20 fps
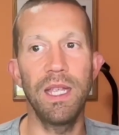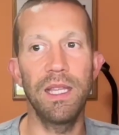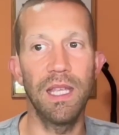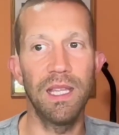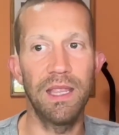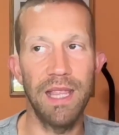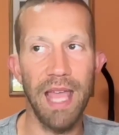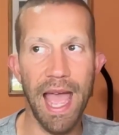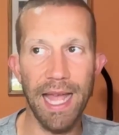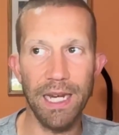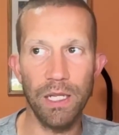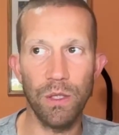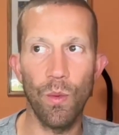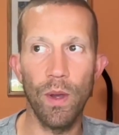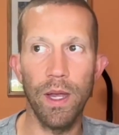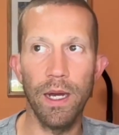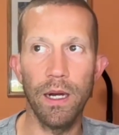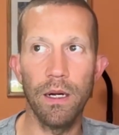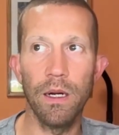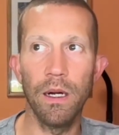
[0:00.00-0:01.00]
that that's
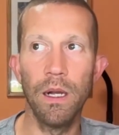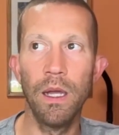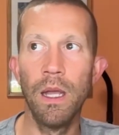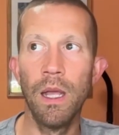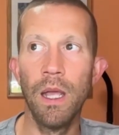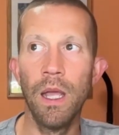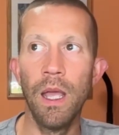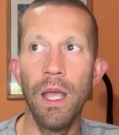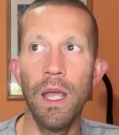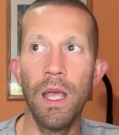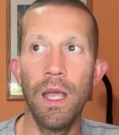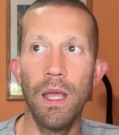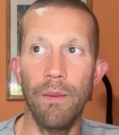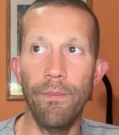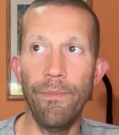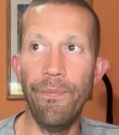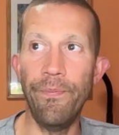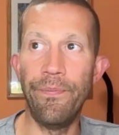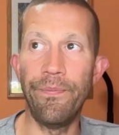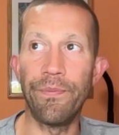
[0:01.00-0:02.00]
where
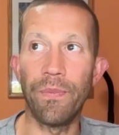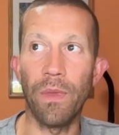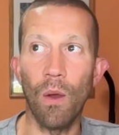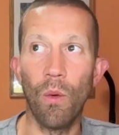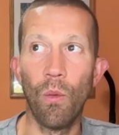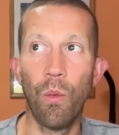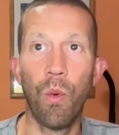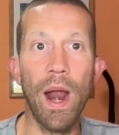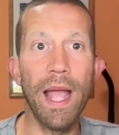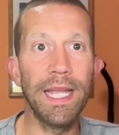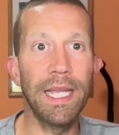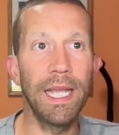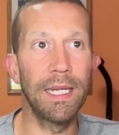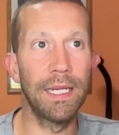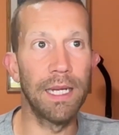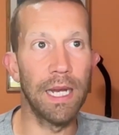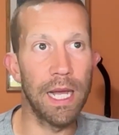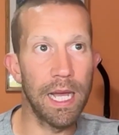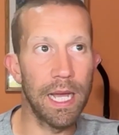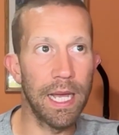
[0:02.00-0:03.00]

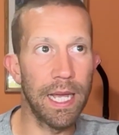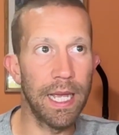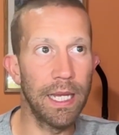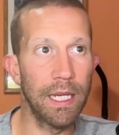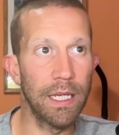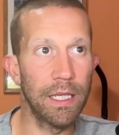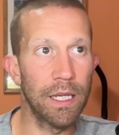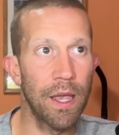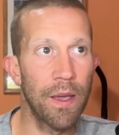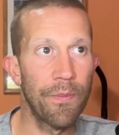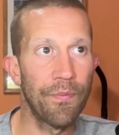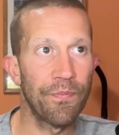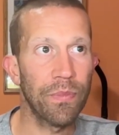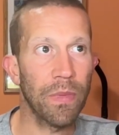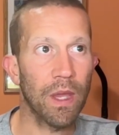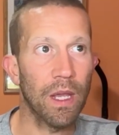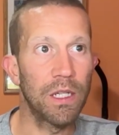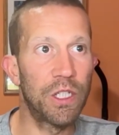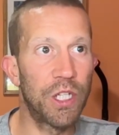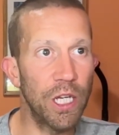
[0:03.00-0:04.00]
recognize,
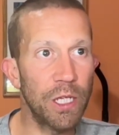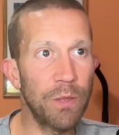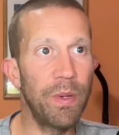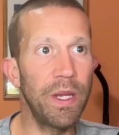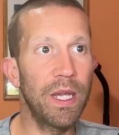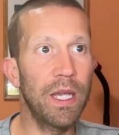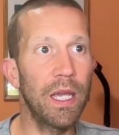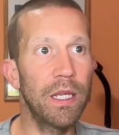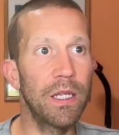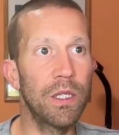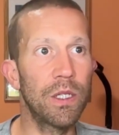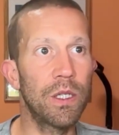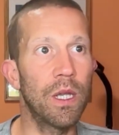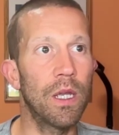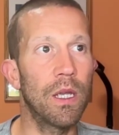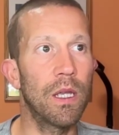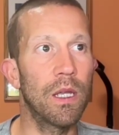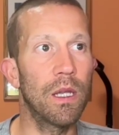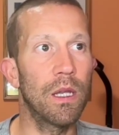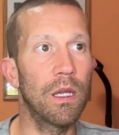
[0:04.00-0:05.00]
just because
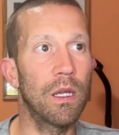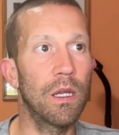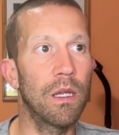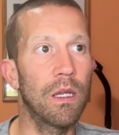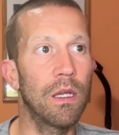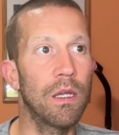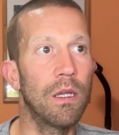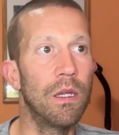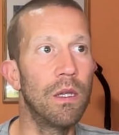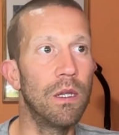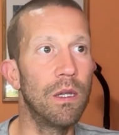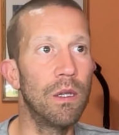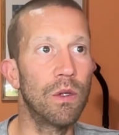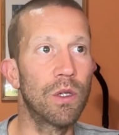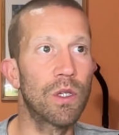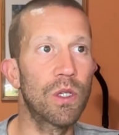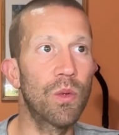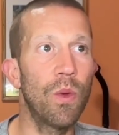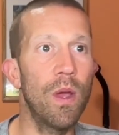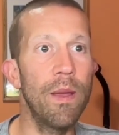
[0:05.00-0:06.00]
you
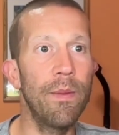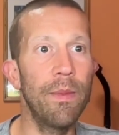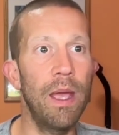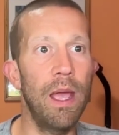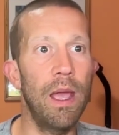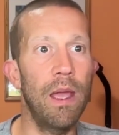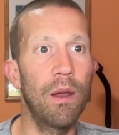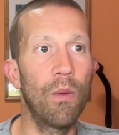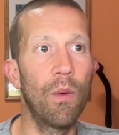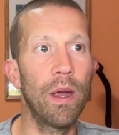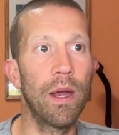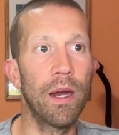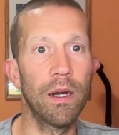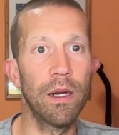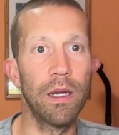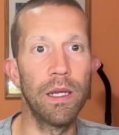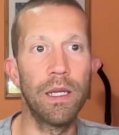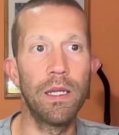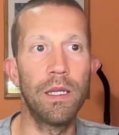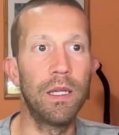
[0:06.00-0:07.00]
swim where
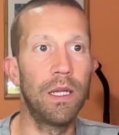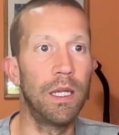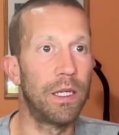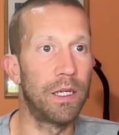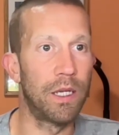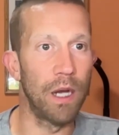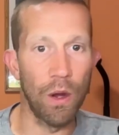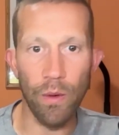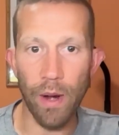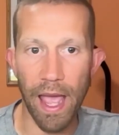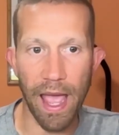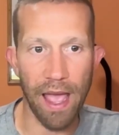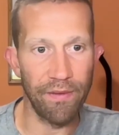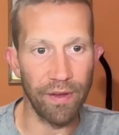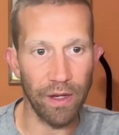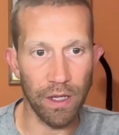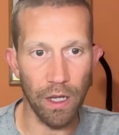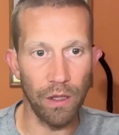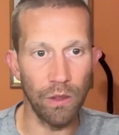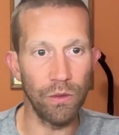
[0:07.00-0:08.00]
you don't have a
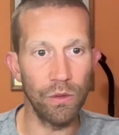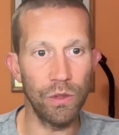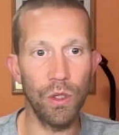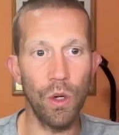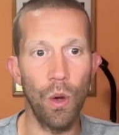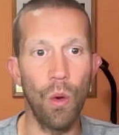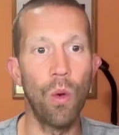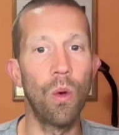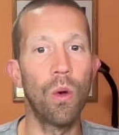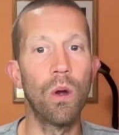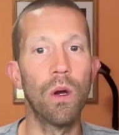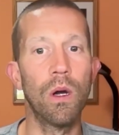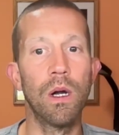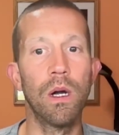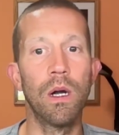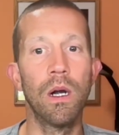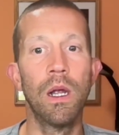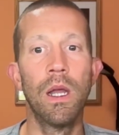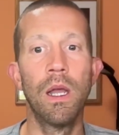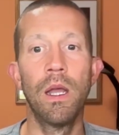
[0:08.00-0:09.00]
coach,
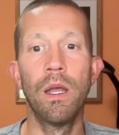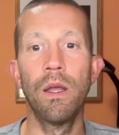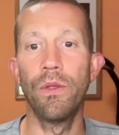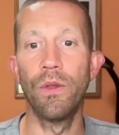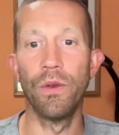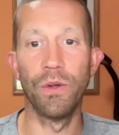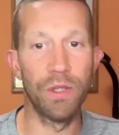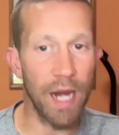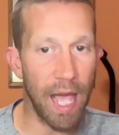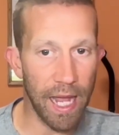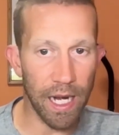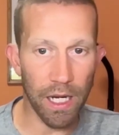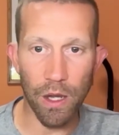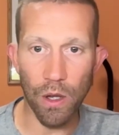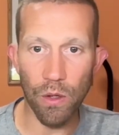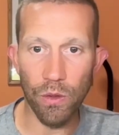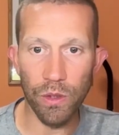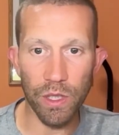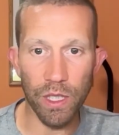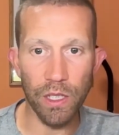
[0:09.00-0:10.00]
or there's not a
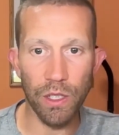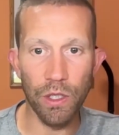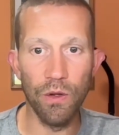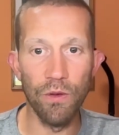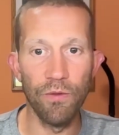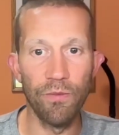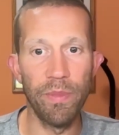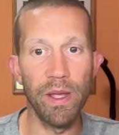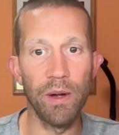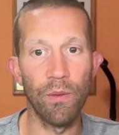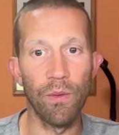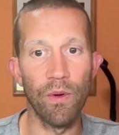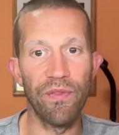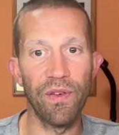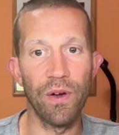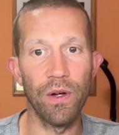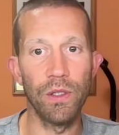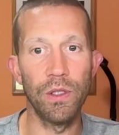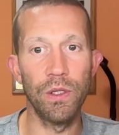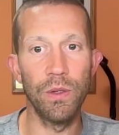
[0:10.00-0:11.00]
coach that you've been
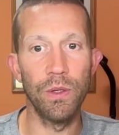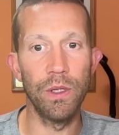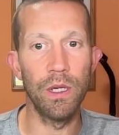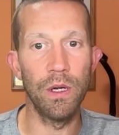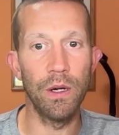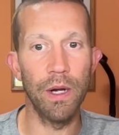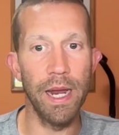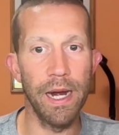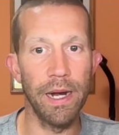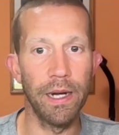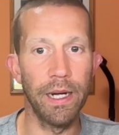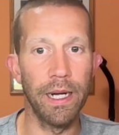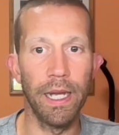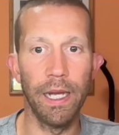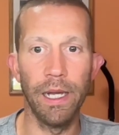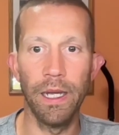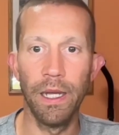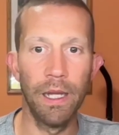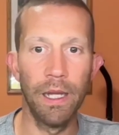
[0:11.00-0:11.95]
referred to in your area,